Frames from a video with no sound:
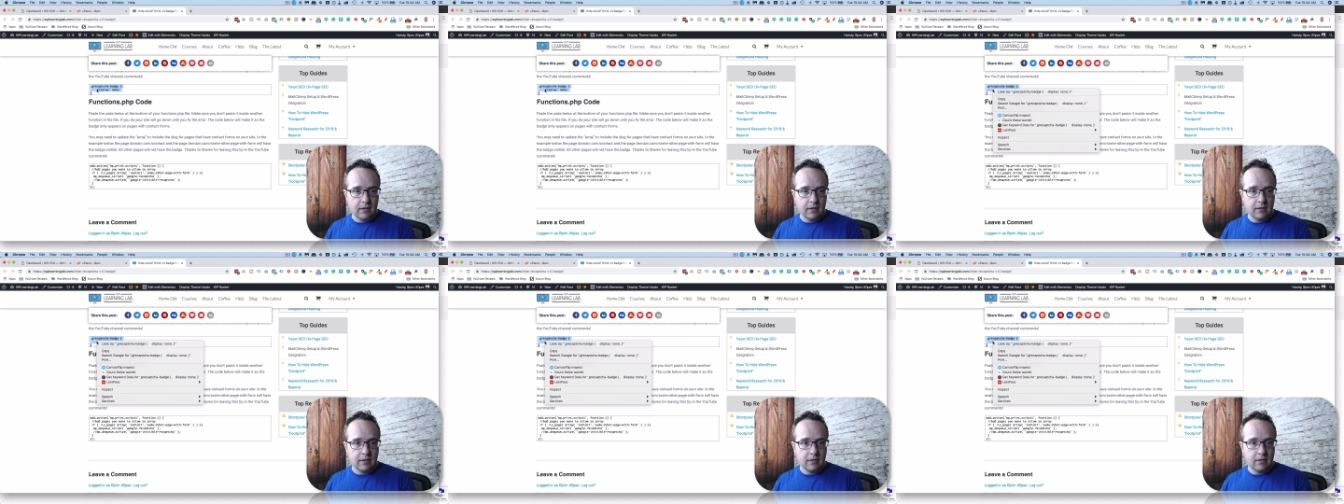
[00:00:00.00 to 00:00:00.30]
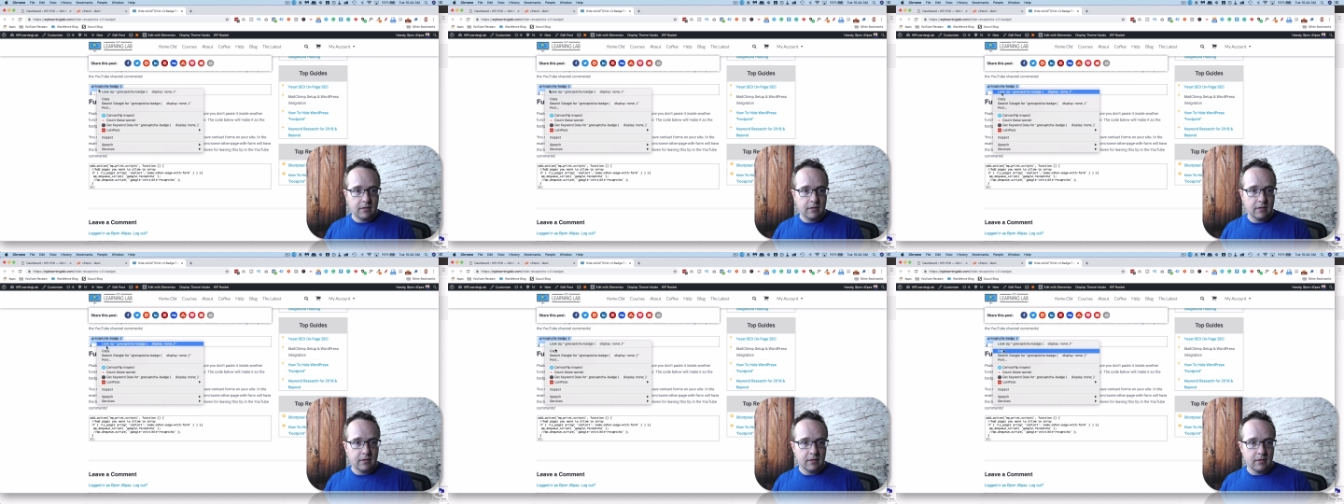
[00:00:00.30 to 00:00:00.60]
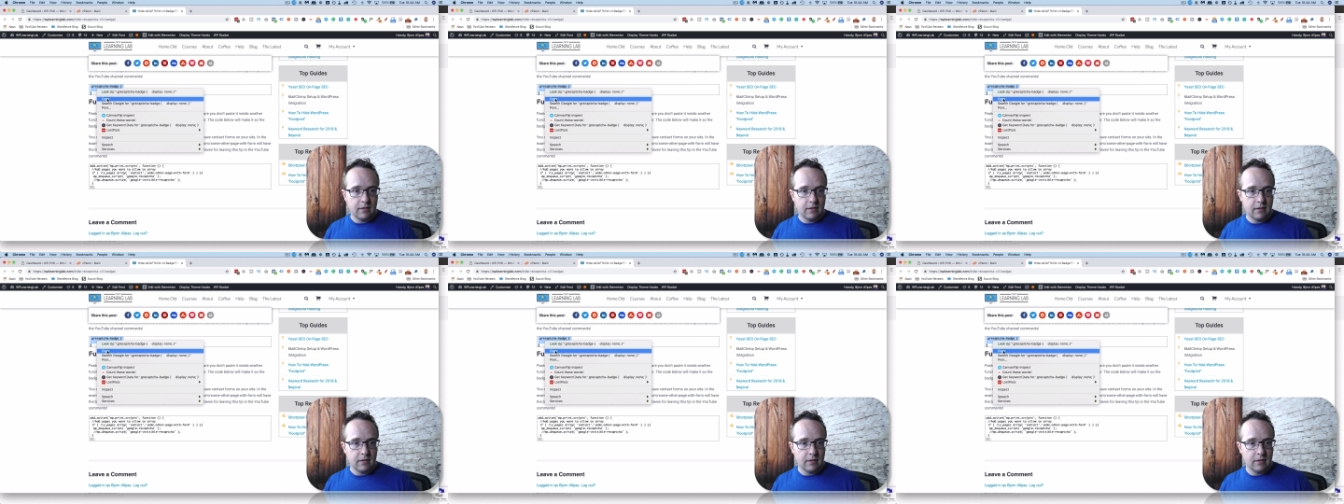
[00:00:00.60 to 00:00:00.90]

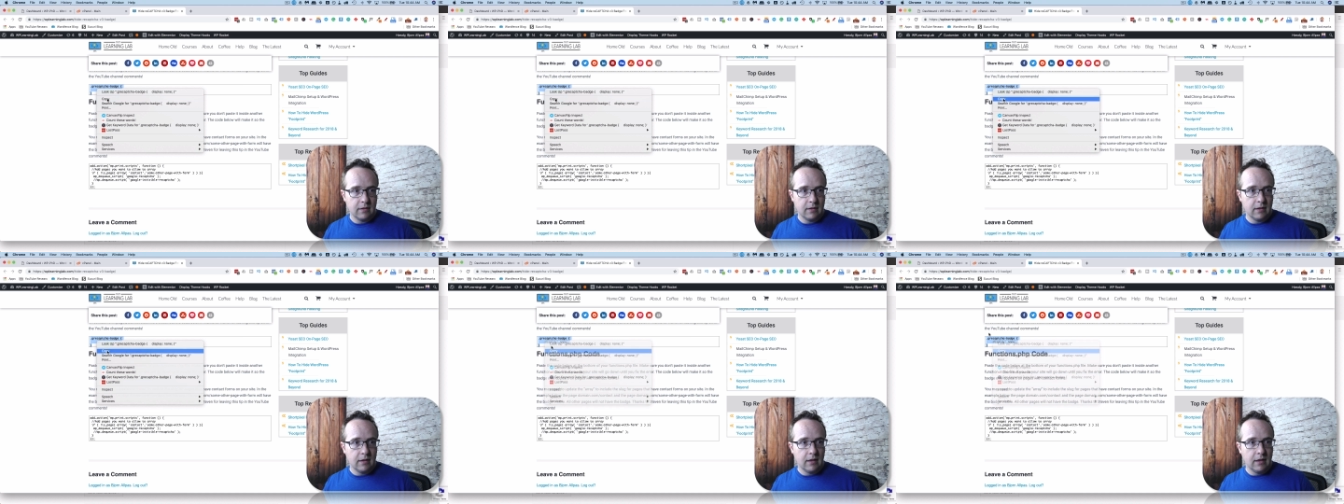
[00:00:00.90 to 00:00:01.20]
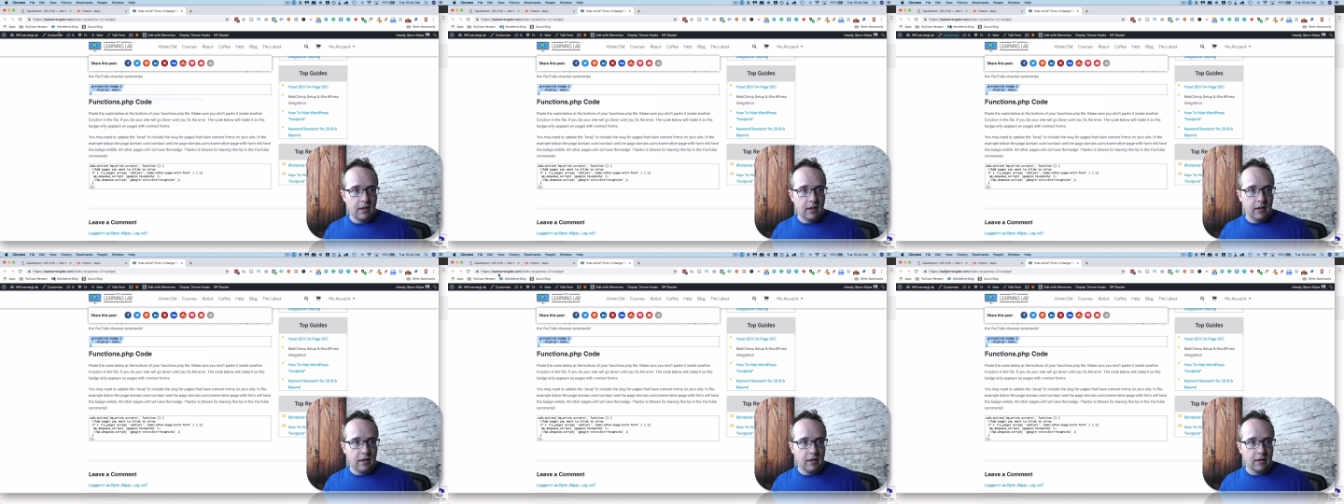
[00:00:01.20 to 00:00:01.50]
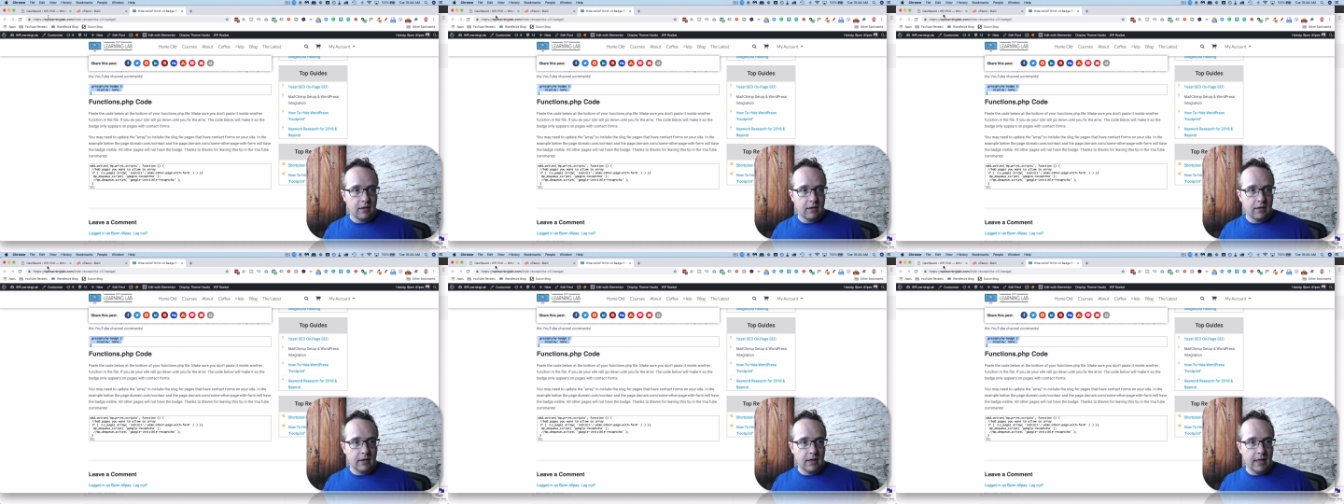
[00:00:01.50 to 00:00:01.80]

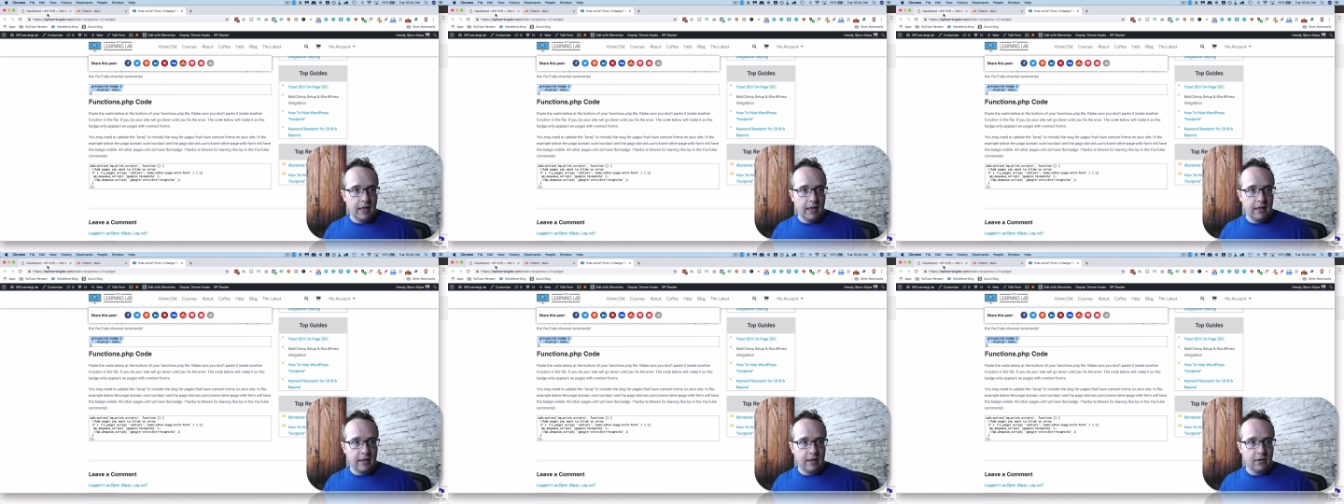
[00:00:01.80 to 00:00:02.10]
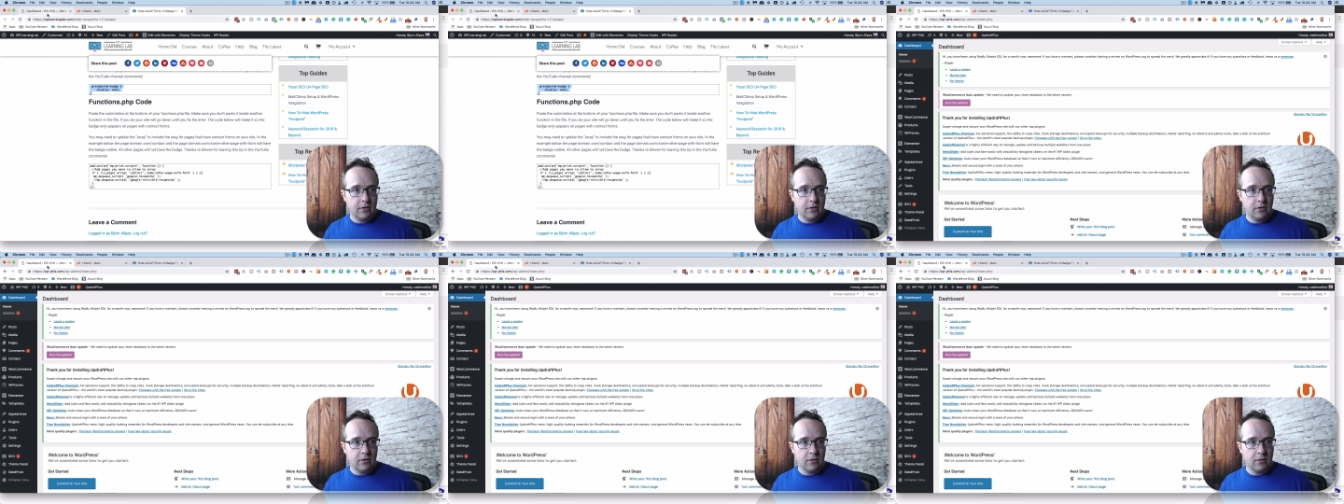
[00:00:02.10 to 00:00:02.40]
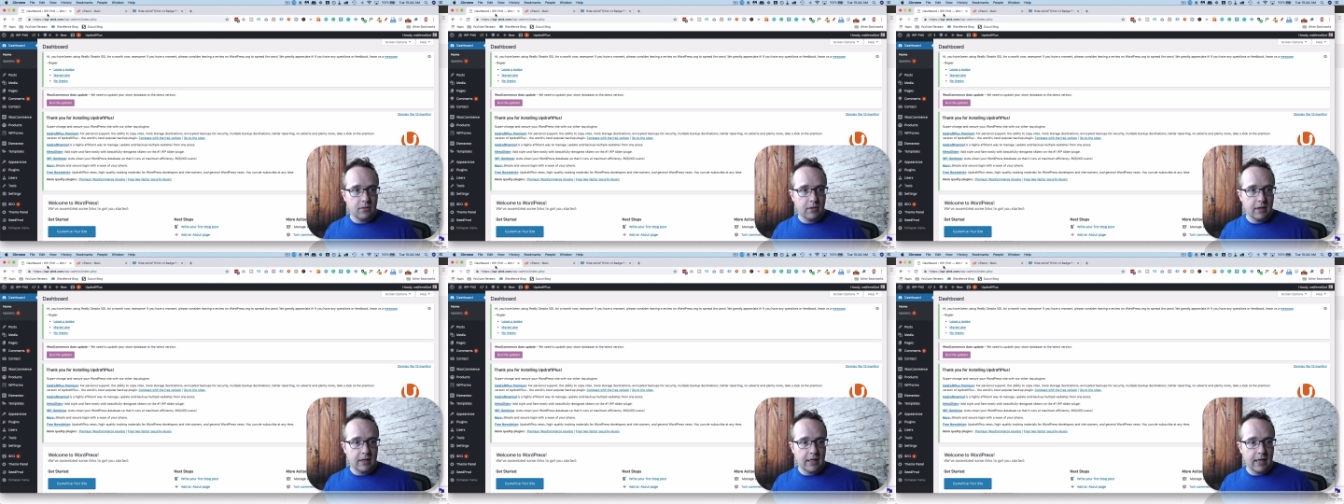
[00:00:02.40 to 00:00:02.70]
I'm going to head
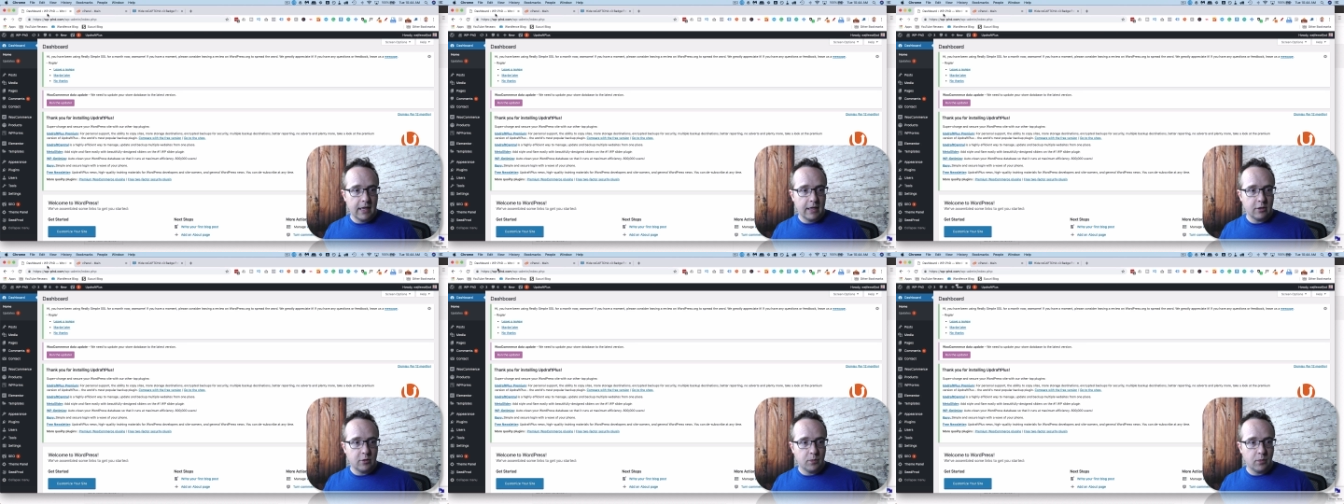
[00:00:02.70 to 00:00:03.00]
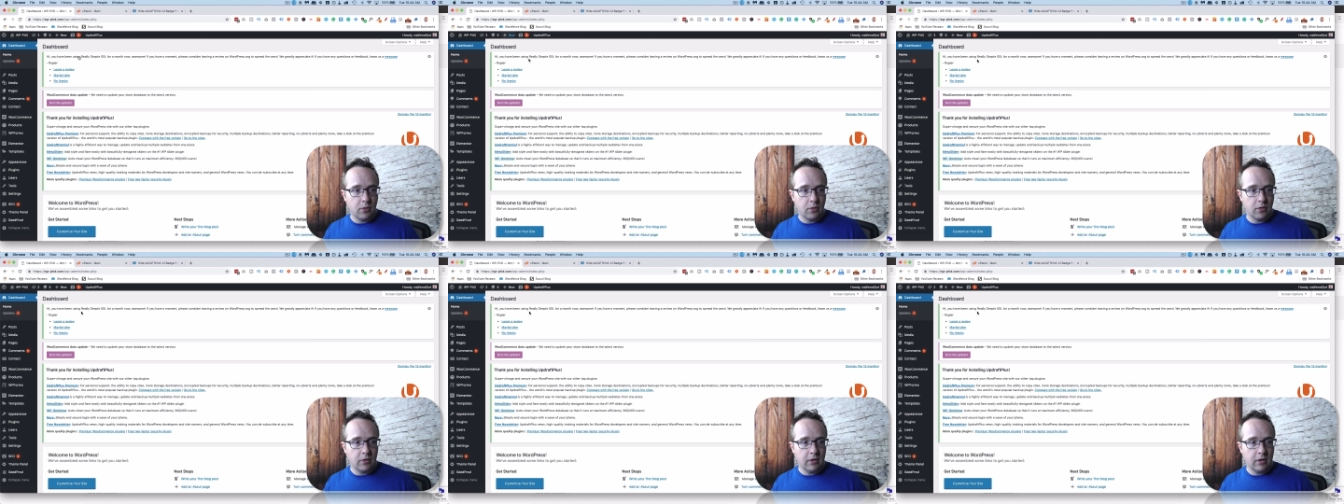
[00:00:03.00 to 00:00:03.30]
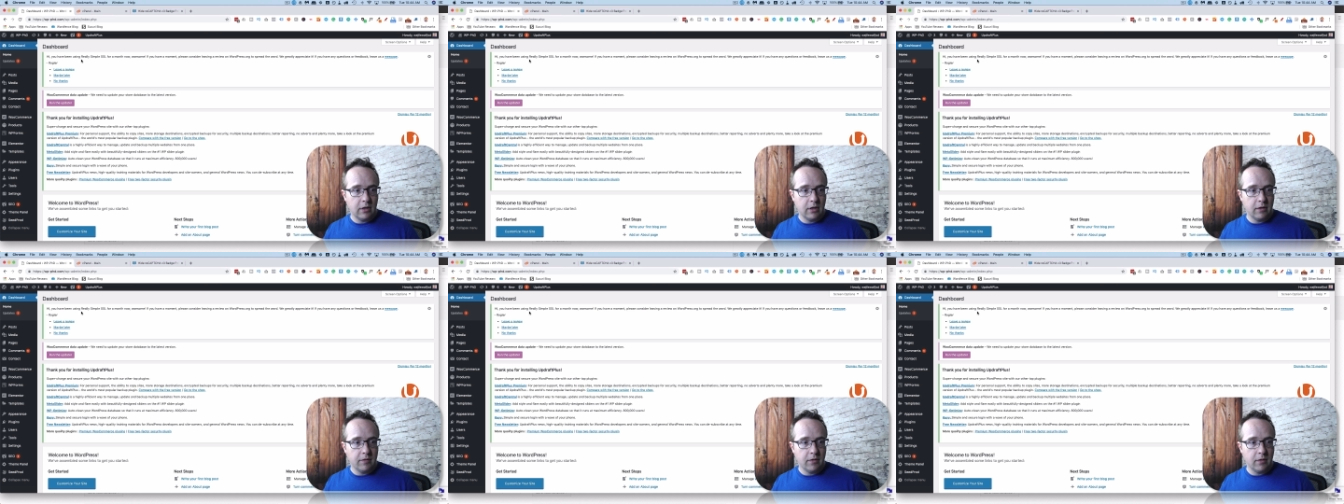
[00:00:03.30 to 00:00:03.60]
into the dashboard
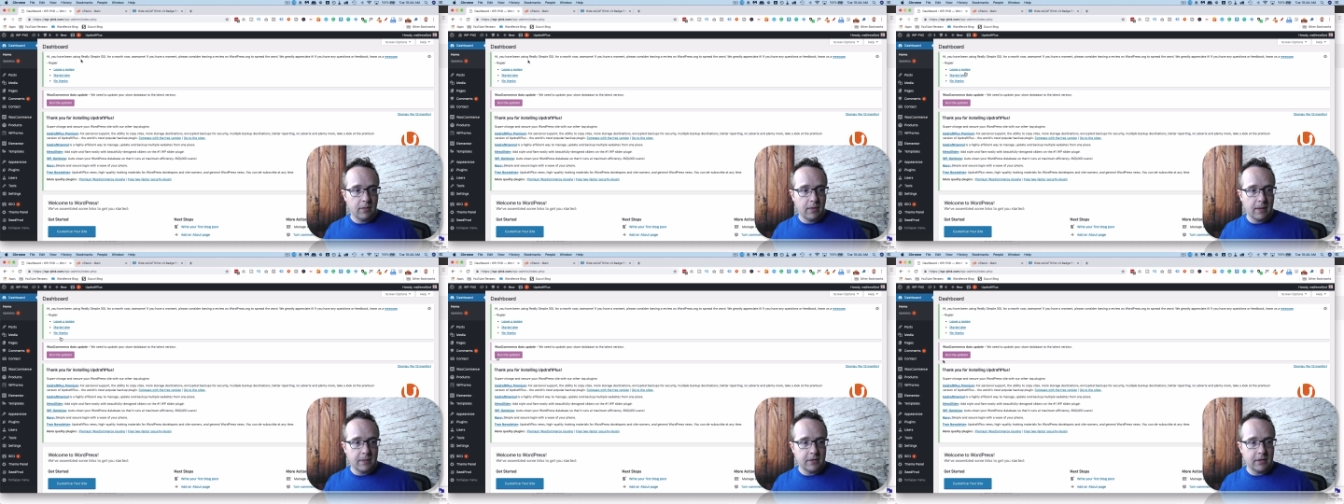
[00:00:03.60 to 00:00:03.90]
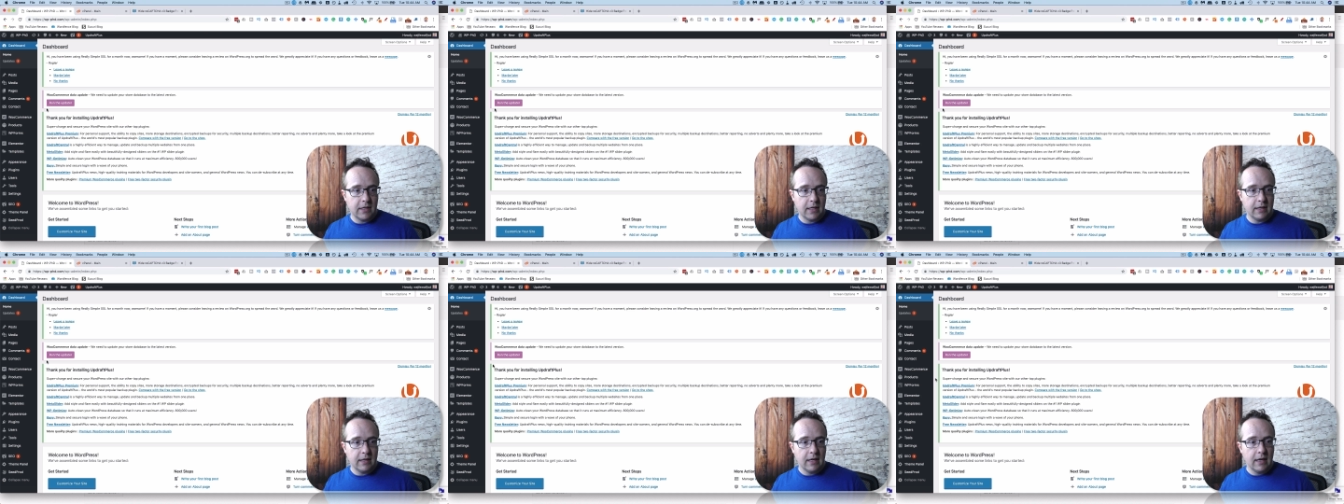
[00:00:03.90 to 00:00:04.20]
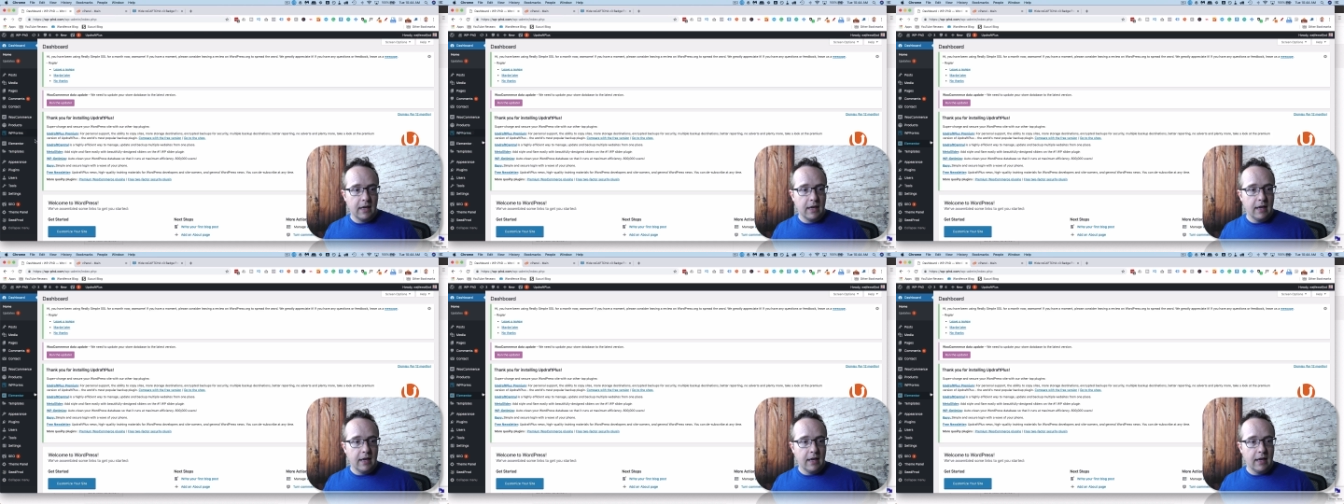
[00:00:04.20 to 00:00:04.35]
of the website,